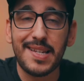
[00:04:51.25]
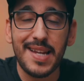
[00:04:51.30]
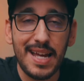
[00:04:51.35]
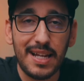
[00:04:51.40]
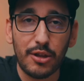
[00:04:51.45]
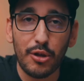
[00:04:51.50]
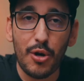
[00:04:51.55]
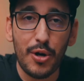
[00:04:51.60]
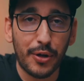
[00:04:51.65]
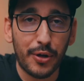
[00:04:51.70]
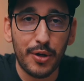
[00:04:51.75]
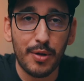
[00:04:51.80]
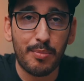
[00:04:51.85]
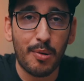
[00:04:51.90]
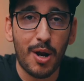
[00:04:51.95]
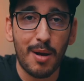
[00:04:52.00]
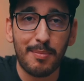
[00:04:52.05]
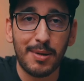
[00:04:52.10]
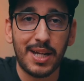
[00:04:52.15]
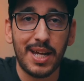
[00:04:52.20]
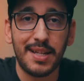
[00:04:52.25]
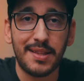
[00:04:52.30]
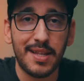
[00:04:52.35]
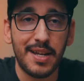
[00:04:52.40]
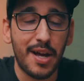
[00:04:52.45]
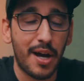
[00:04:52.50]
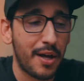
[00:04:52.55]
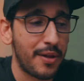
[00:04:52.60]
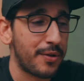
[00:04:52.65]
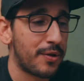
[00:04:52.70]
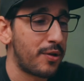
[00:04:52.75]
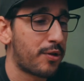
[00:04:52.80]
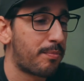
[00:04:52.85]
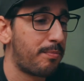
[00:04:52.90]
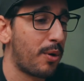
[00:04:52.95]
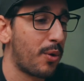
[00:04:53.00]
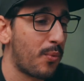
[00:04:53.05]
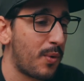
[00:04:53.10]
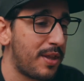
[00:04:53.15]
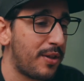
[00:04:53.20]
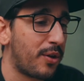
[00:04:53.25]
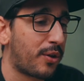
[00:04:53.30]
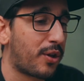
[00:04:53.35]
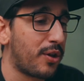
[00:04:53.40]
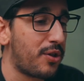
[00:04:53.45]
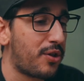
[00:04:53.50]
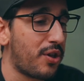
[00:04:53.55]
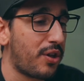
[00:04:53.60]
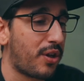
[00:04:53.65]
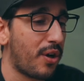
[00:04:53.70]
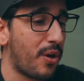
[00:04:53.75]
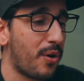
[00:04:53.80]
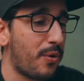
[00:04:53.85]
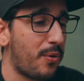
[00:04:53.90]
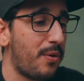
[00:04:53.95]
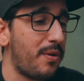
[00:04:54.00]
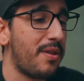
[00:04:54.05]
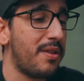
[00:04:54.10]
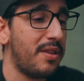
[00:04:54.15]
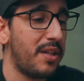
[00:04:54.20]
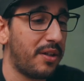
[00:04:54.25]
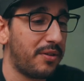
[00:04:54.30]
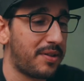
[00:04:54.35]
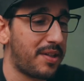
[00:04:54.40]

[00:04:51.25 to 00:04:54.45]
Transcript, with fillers: take longer to propagate than others, but when they're good to go, they'll